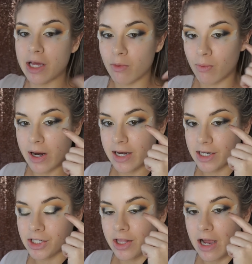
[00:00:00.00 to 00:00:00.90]
that right
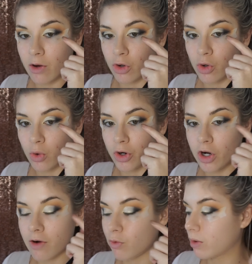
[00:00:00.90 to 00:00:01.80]
next to the outer
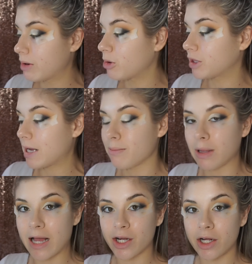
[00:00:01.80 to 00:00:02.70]
corner of where we put that
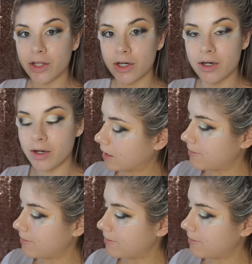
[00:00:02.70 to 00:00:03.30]
black color.